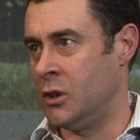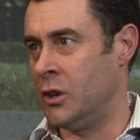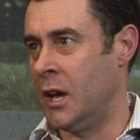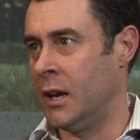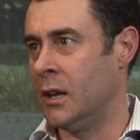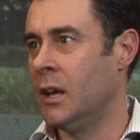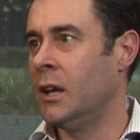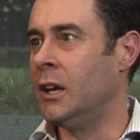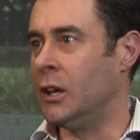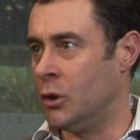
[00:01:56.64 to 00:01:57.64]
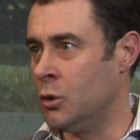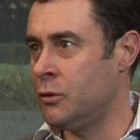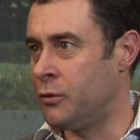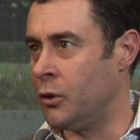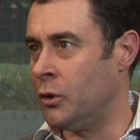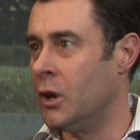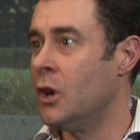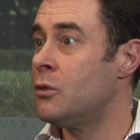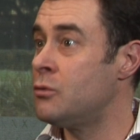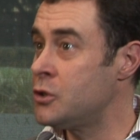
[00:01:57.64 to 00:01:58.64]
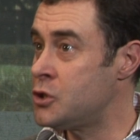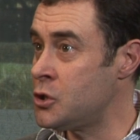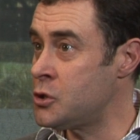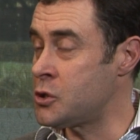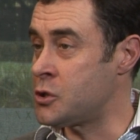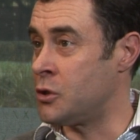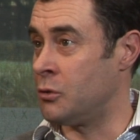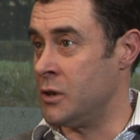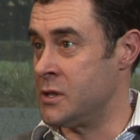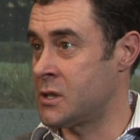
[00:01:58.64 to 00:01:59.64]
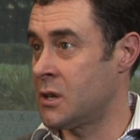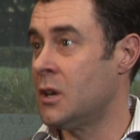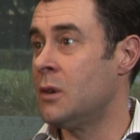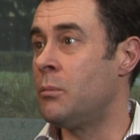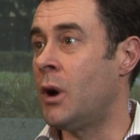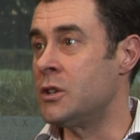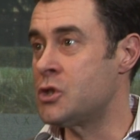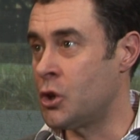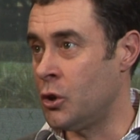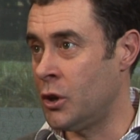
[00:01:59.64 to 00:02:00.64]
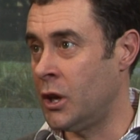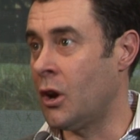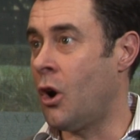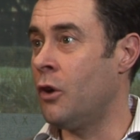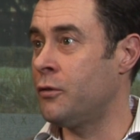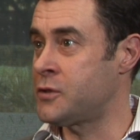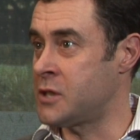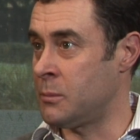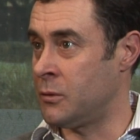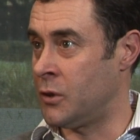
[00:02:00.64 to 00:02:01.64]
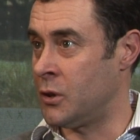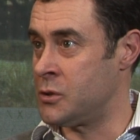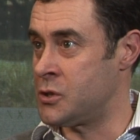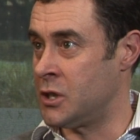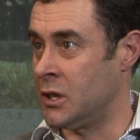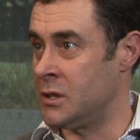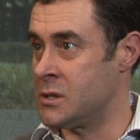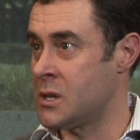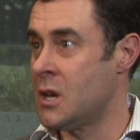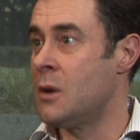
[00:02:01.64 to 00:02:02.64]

you get in good food reduces the risk by turning off some of those genes,